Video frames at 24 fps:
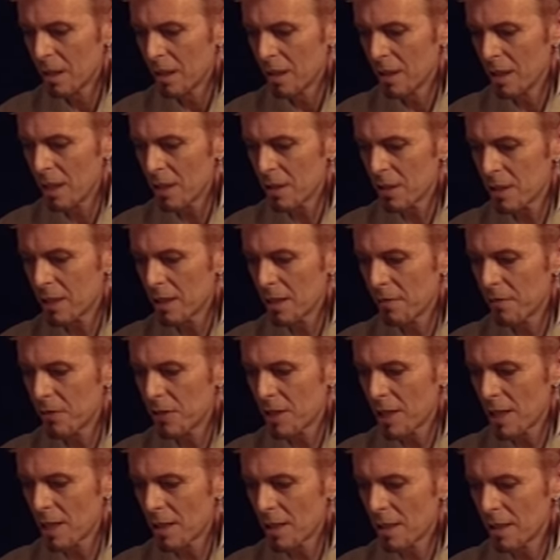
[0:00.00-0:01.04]
let's give
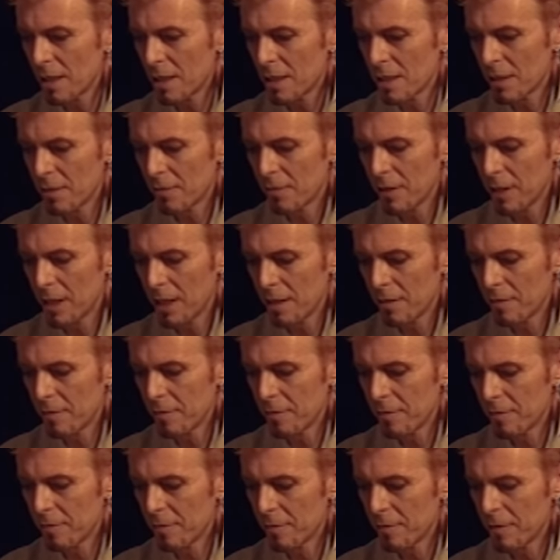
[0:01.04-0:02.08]
Satellite of Love
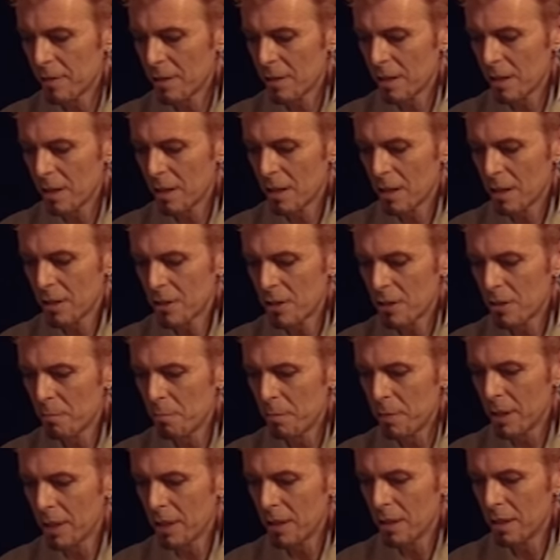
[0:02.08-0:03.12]
uh, to
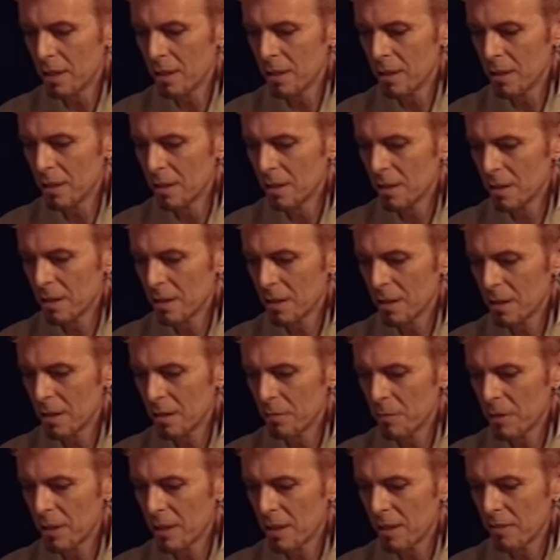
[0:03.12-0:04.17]
Blur,
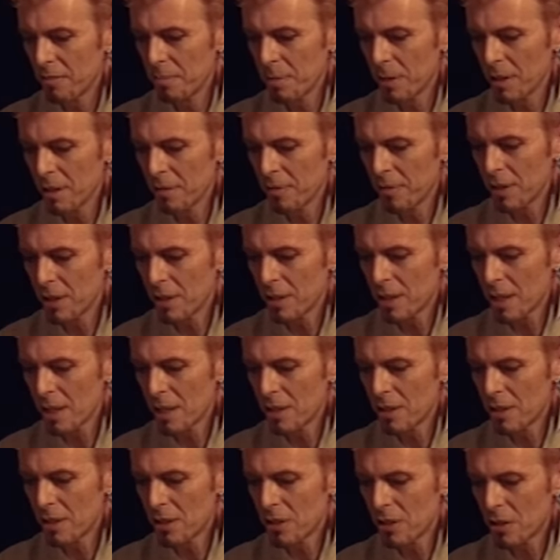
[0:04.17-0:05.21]
and we'll give Perfect Day
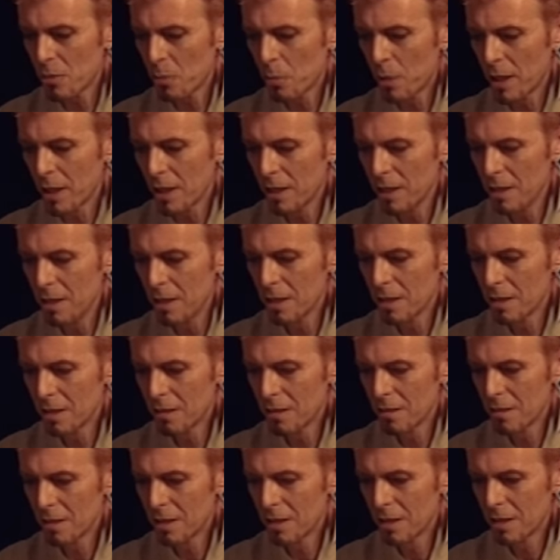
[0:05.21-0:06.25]
to Suede,
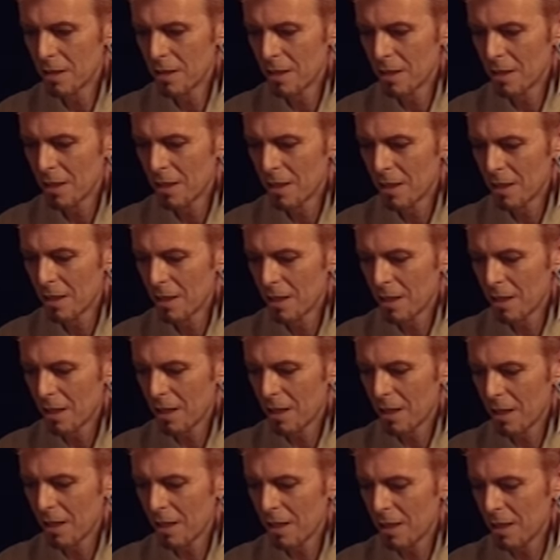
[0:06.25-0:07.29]

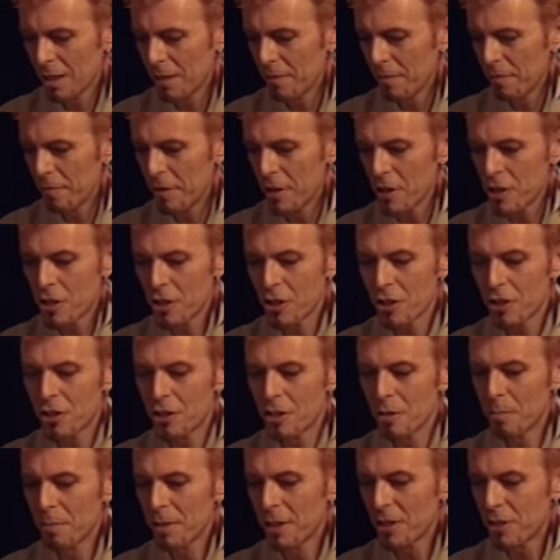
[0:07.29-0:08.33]
um, Vicious
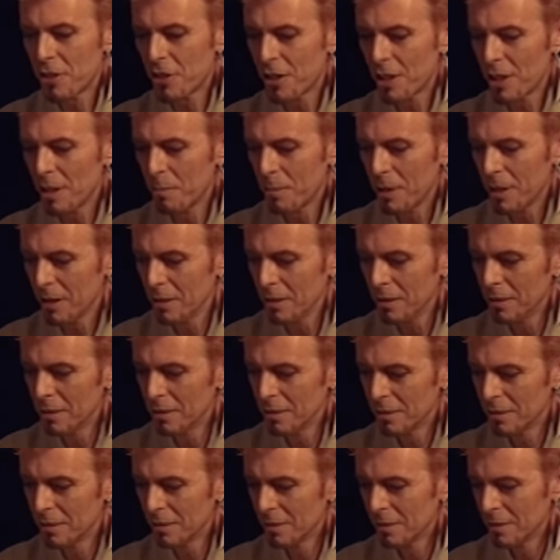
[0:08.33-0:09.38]
to Placebo.
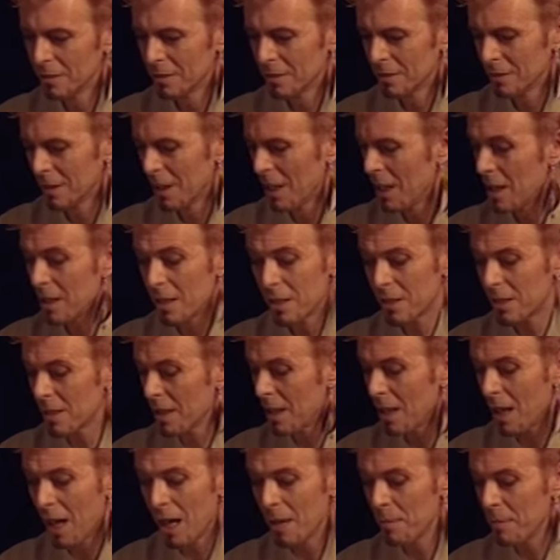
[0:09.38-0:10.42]
You
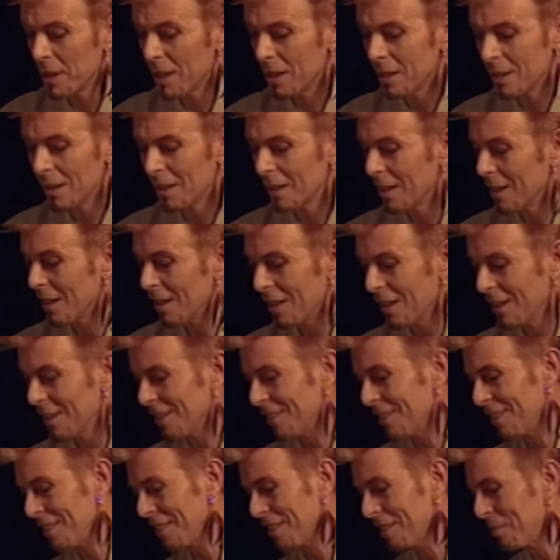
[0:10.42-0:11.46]
see, I mean, it, it,
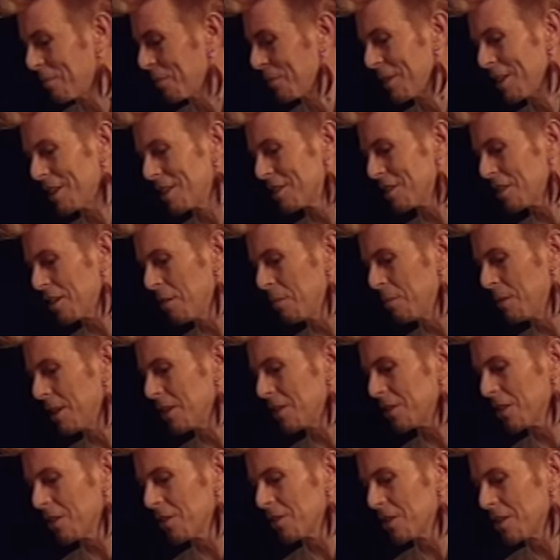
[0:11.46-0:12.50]
there's so many
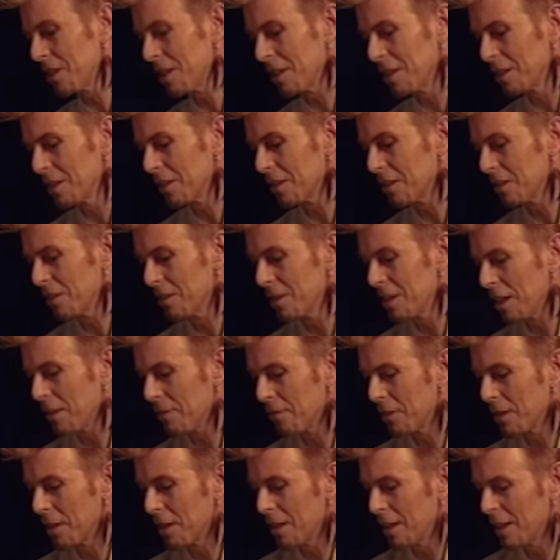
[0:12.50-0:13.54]
songs here that could
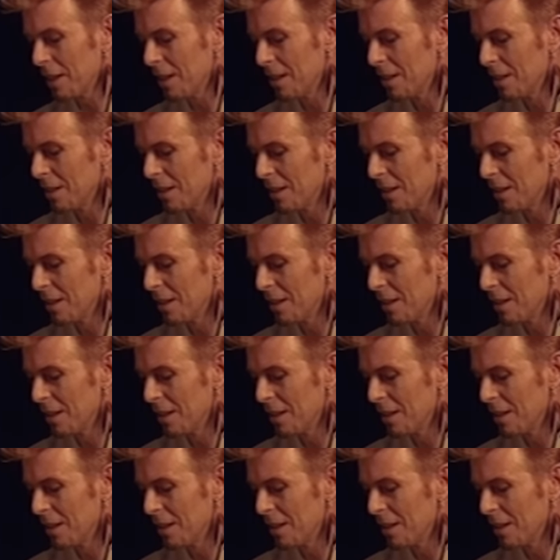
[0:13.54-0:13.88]
definitely